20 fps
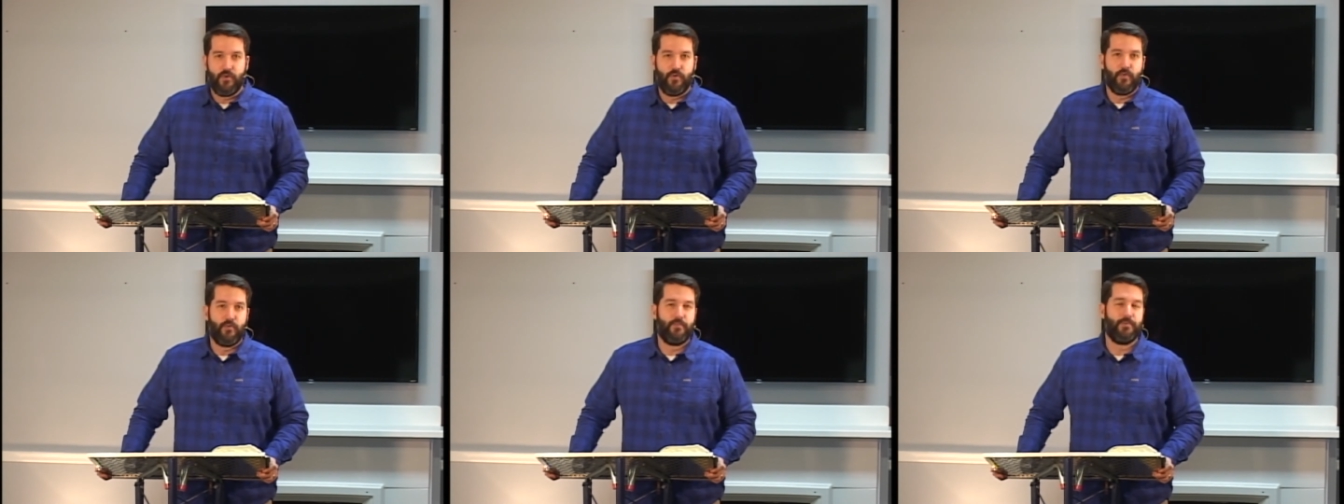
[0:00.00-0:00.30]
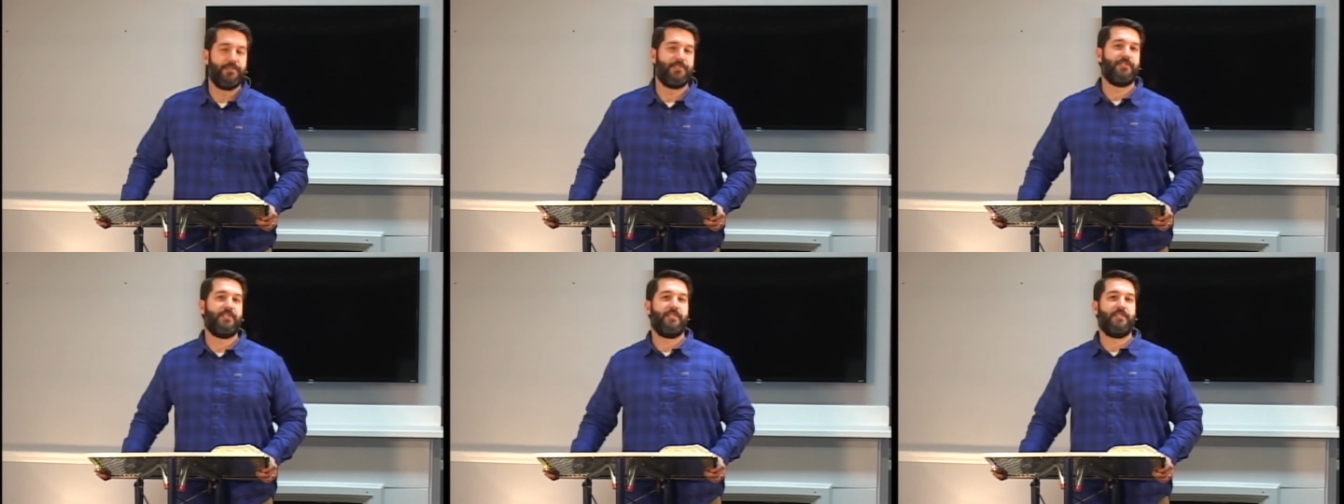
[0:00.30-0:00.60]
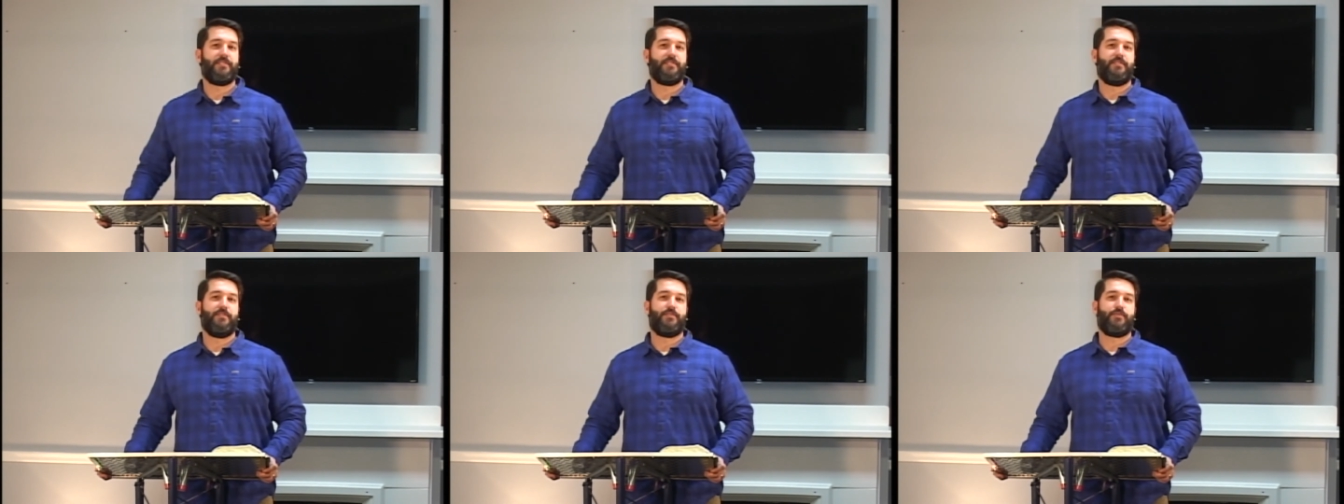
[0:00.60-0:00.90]
or was
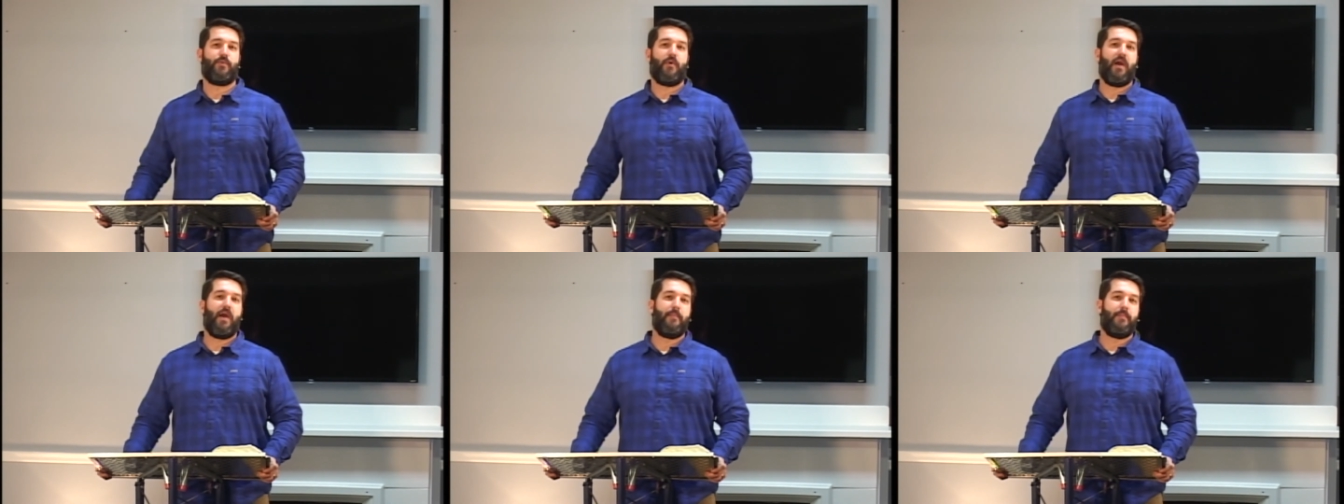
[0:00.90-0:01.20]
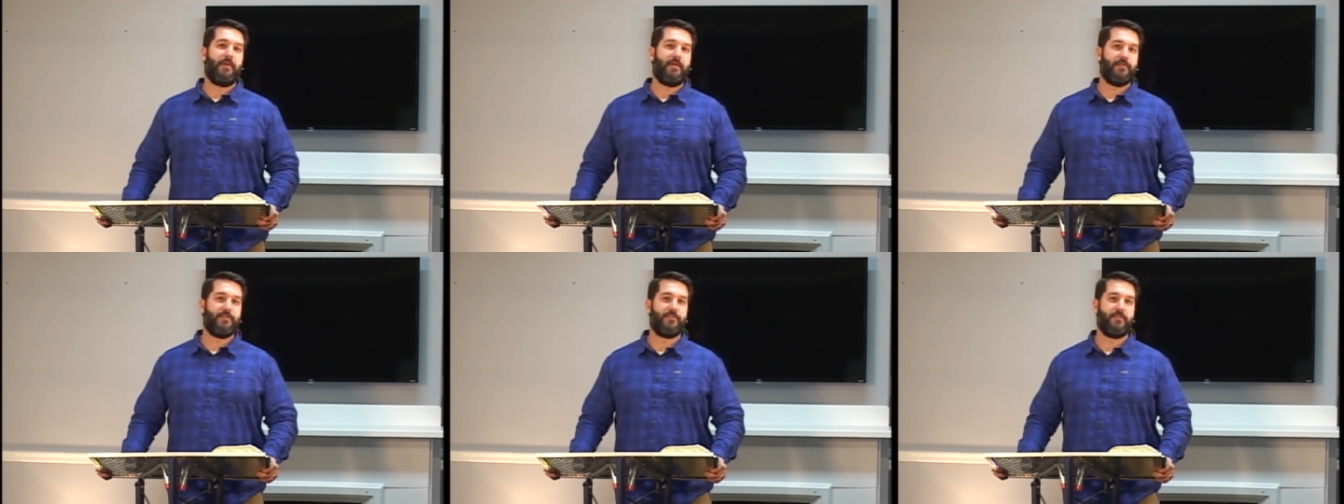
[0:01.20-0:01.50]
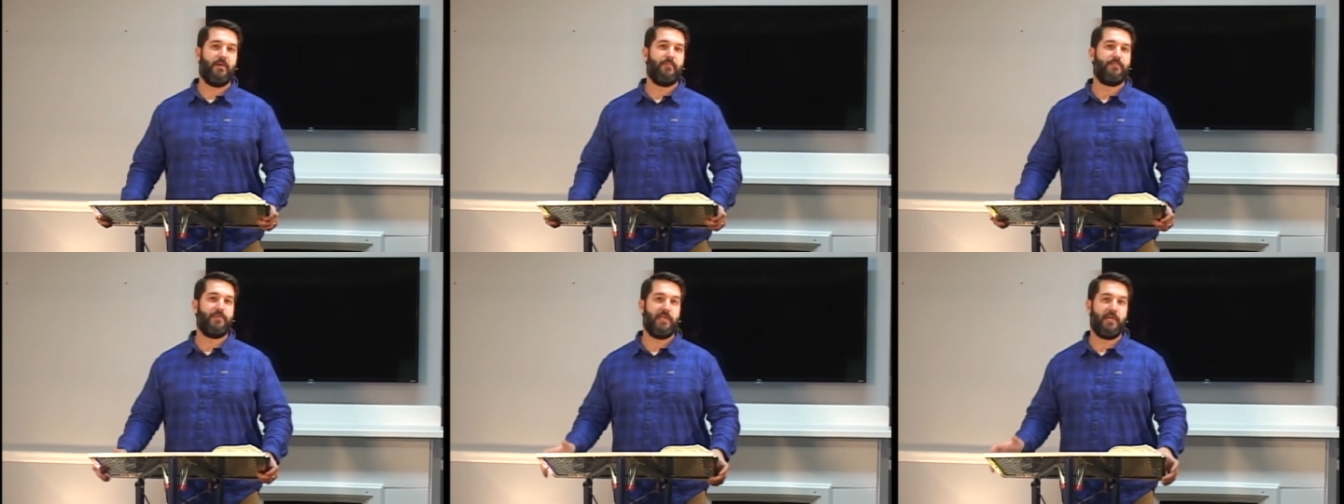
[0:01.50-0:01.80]
this describing
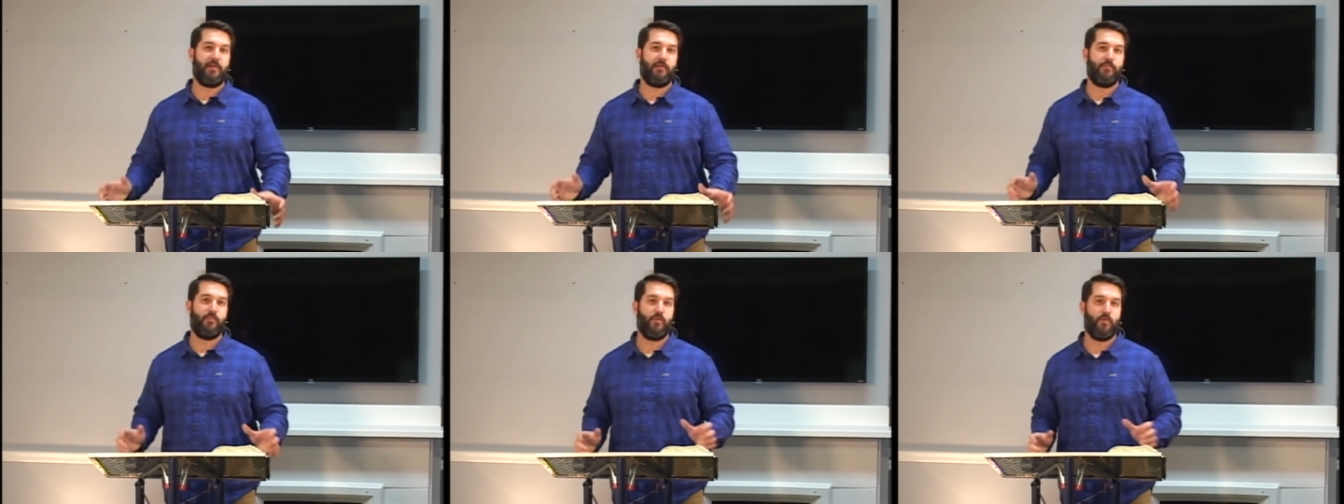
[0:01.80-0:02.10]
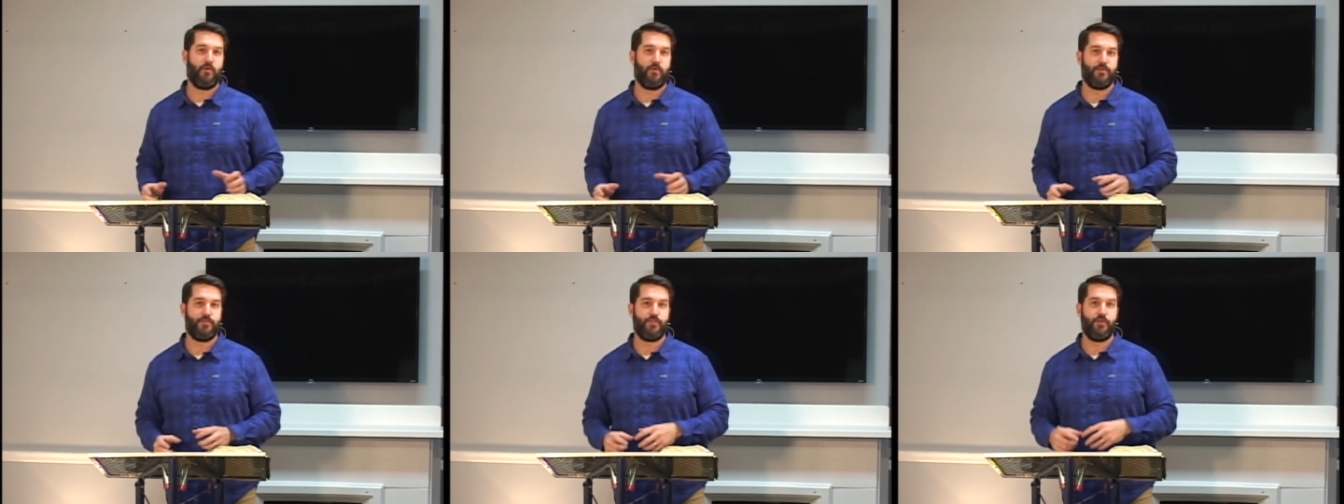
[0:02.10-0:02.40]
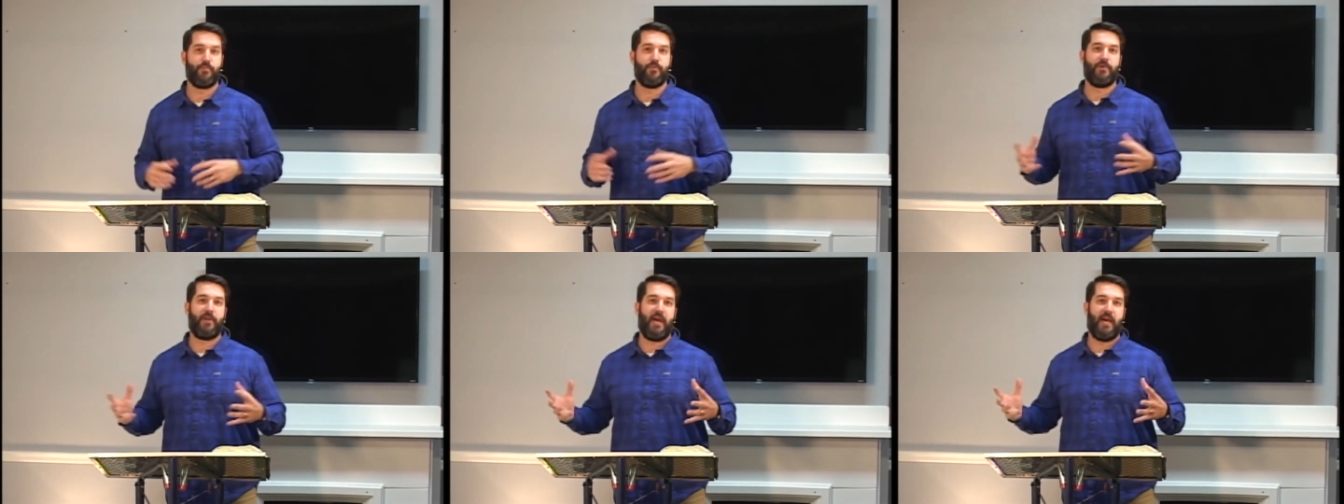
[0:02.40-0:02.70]
something more
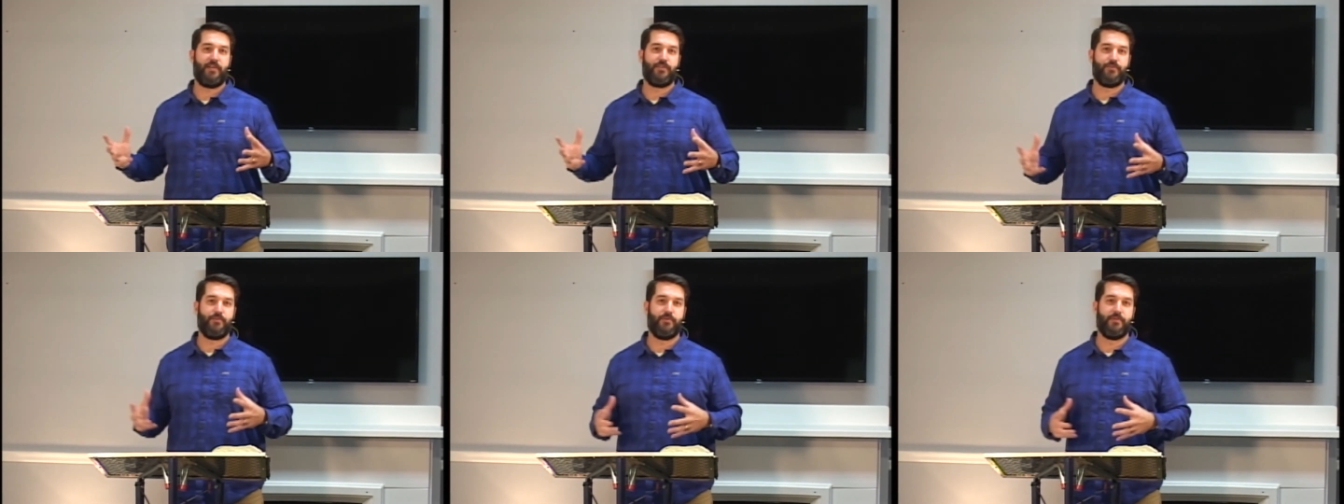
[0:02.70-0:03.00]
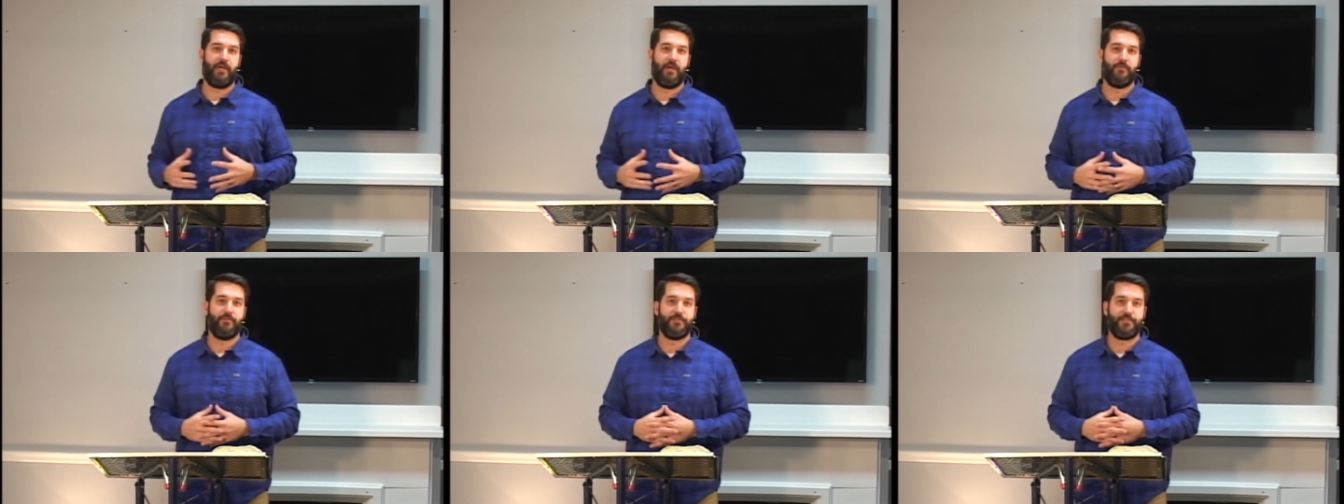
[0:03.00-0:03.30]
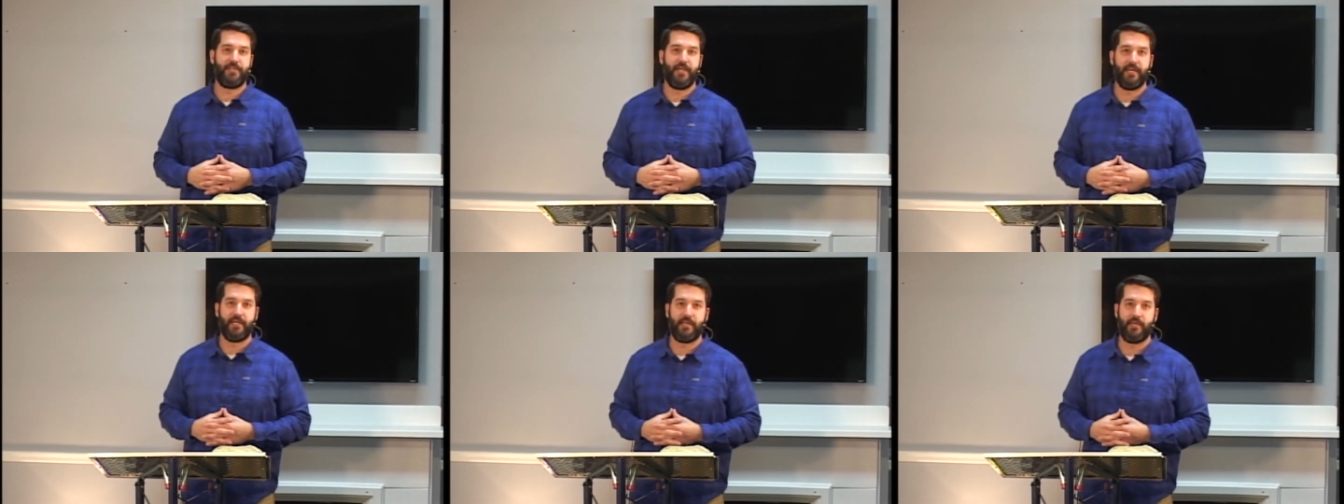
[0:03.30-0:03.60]
supernatural that was
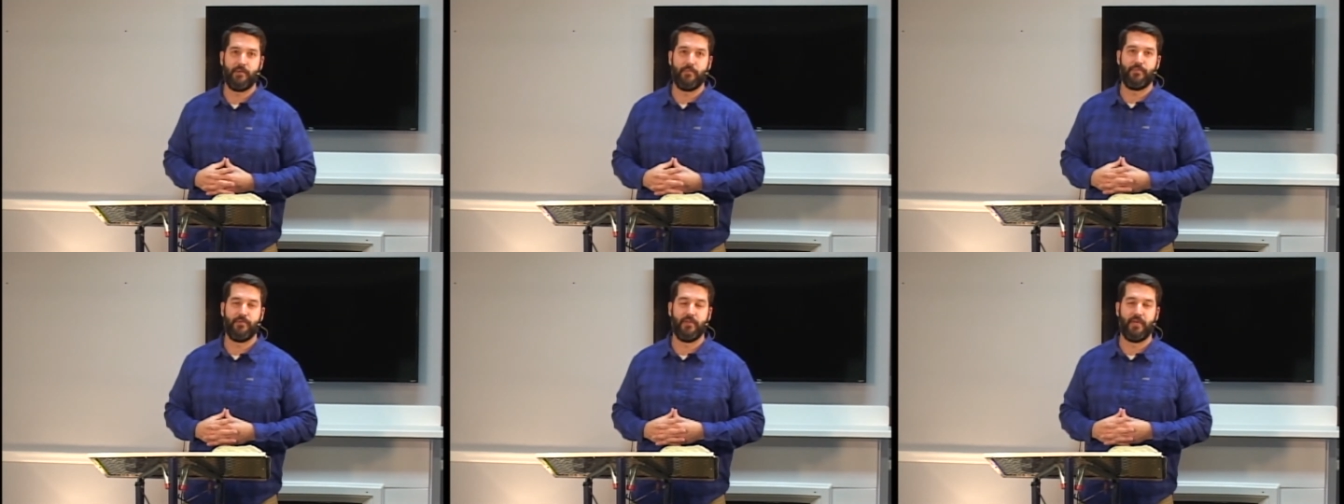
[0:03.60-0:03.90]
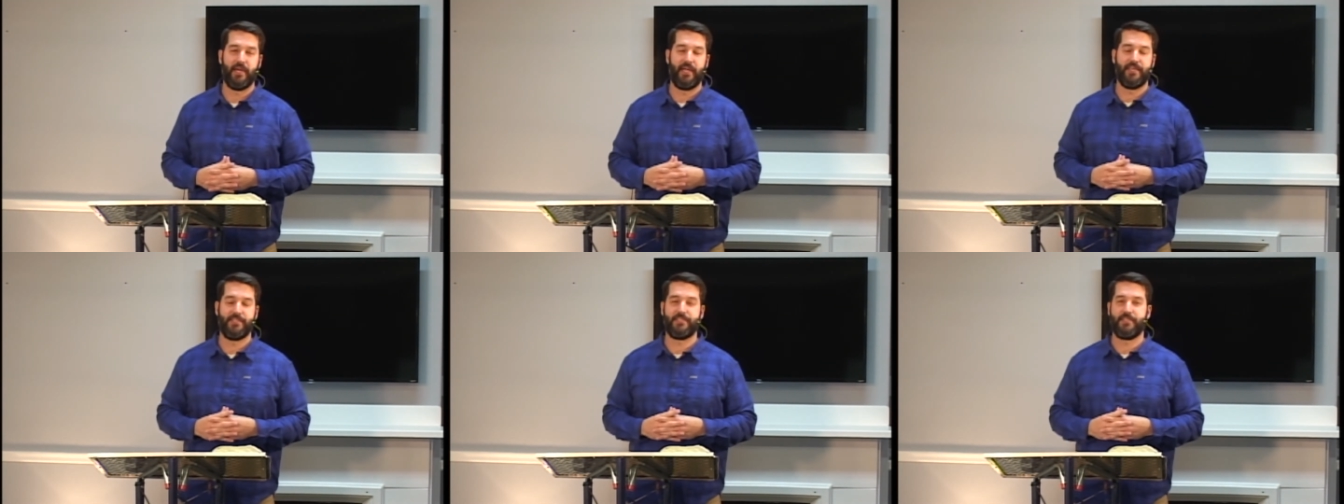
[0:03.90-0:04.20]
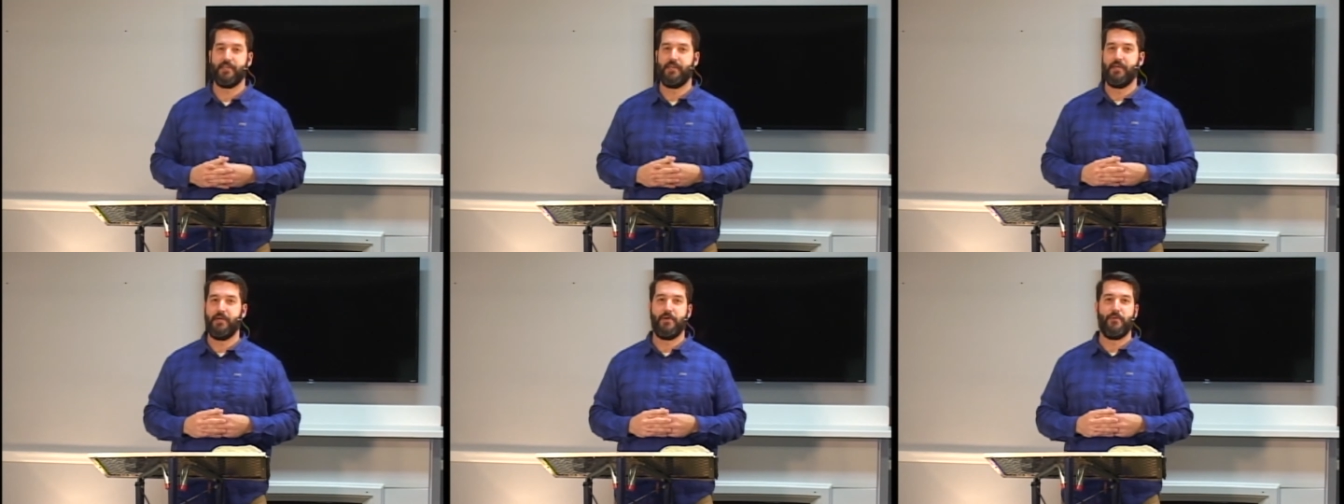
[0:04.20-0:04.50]
taking place?